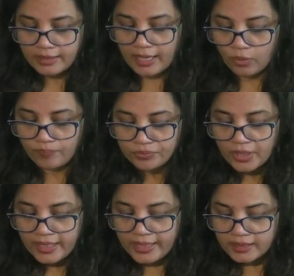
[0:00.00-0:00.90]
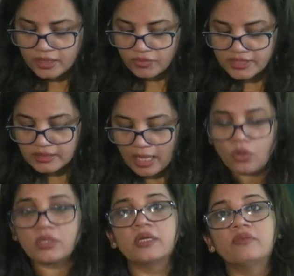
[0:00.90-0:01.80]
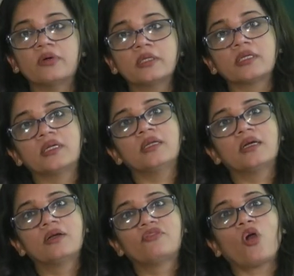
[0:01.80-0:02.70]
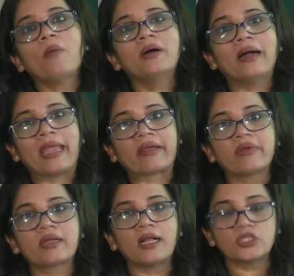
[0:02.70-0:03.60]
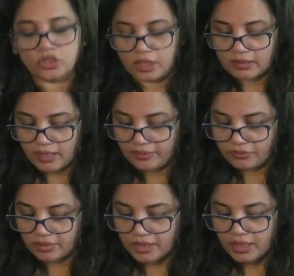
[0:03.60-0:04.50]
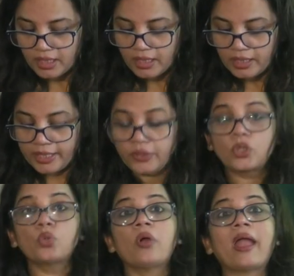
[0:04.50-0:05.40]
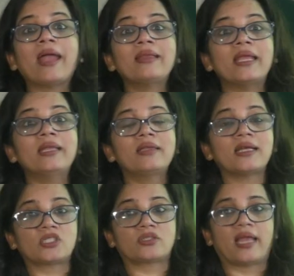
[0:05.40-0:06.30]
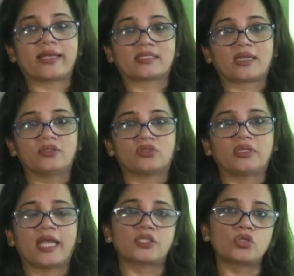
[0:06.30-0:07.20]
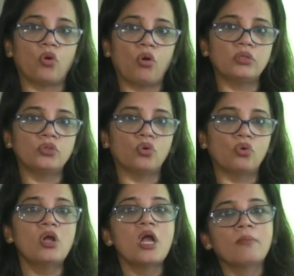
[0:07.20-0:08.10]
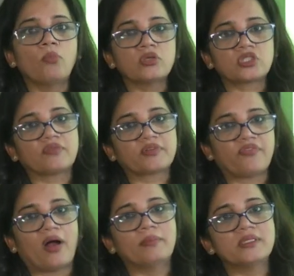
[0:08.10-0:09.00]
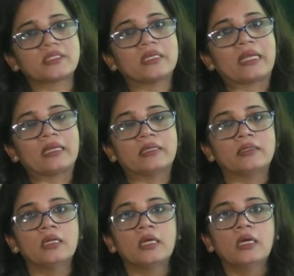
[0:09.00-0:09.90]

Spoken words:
Now, England was now converted from an agricultural country into an industrialized country. As you all know, most of the farmers in England,